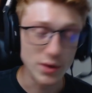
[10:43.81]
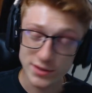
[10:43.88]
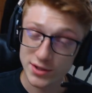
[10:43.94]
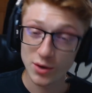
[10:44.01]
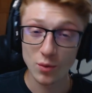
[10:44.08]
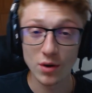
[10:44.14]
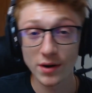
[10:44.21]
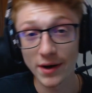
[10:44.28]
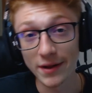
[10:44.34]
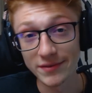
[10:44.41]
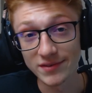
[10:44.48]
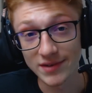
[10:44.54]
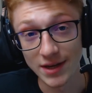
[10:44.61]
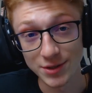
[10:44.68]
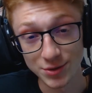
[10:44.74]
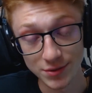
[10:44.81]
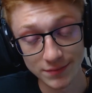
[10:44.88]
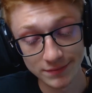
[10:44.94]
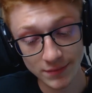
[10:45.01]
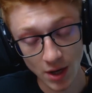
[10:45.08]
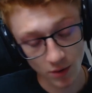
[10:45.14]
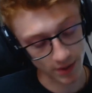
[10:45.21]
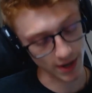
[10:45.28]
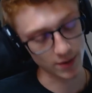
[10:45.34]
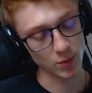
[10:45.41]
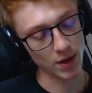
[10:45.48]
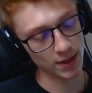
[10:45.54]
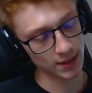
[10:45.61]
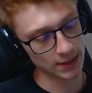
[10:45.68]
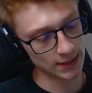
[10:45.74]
your workout schedule? Okay, well,